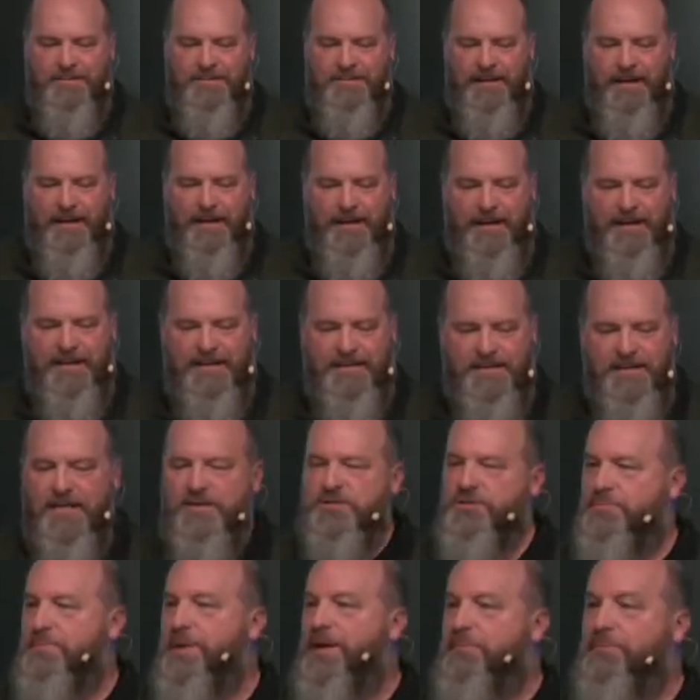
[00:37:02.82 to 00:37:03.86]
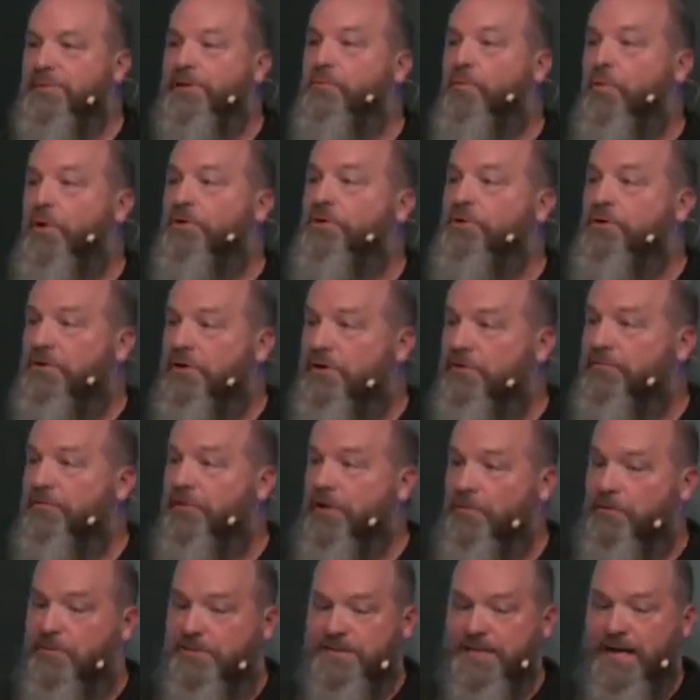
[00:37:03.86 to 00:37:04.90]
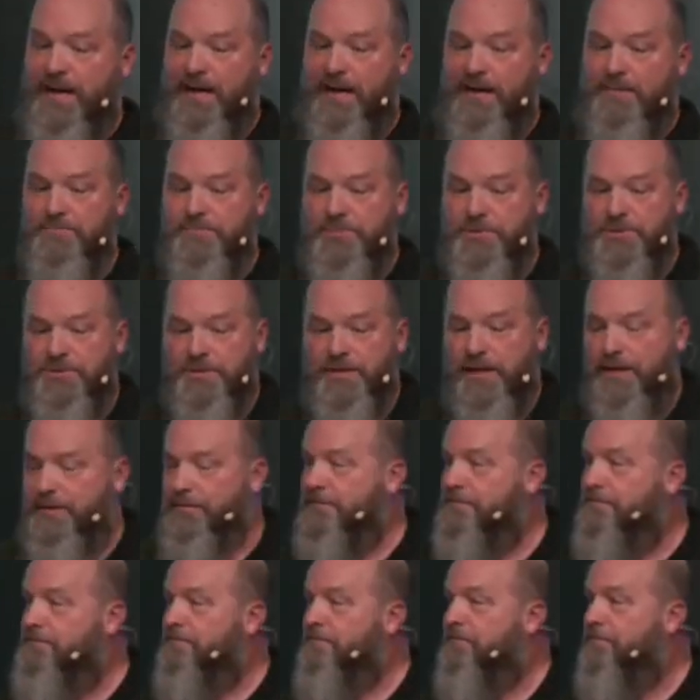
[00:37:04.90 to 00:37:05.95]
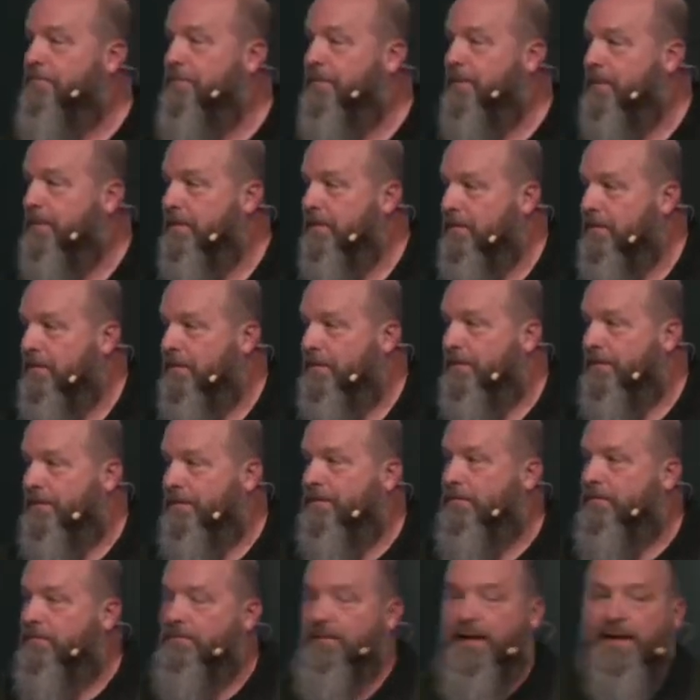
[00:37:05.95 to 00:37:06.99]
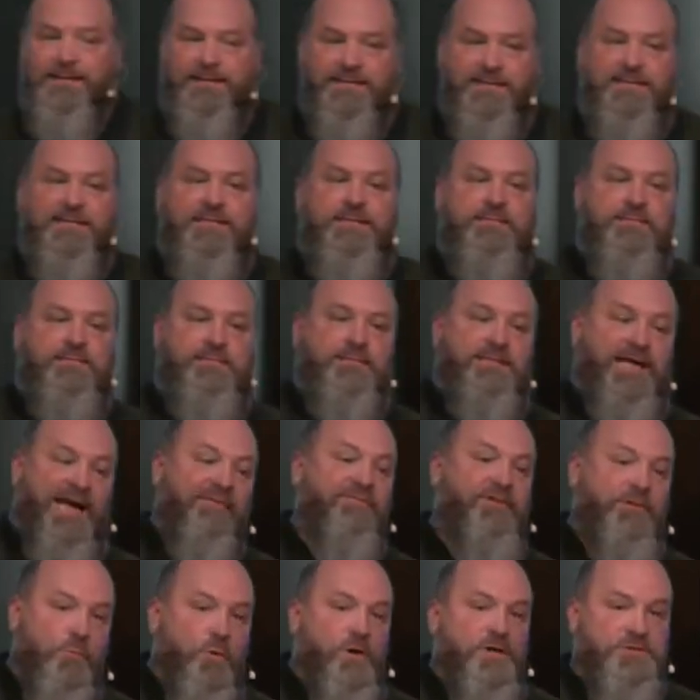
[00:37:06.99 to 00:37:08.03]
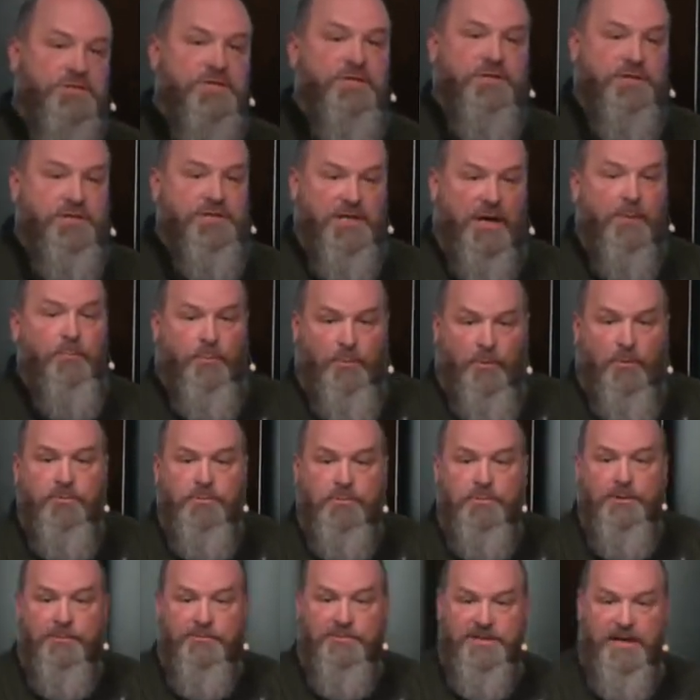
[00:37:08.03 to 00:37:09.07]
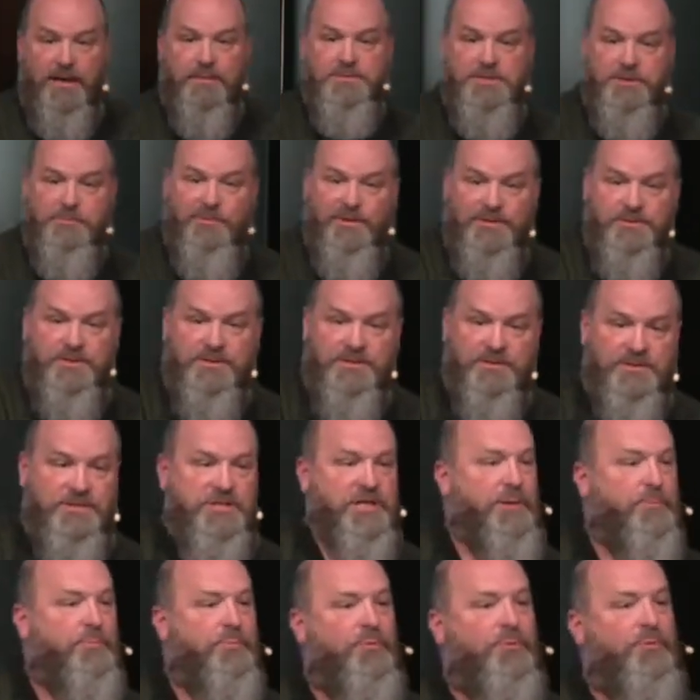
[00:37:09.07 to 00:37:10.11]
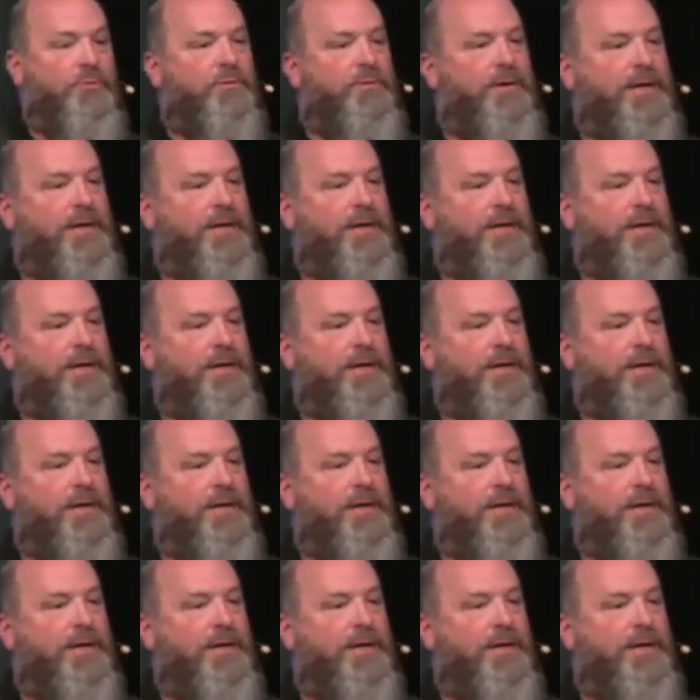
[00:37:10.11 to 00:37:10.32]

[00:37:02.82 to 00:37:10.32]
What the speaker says: And it does make me wonder if there were times that, like, David was in the temple. There were times he went to the temple,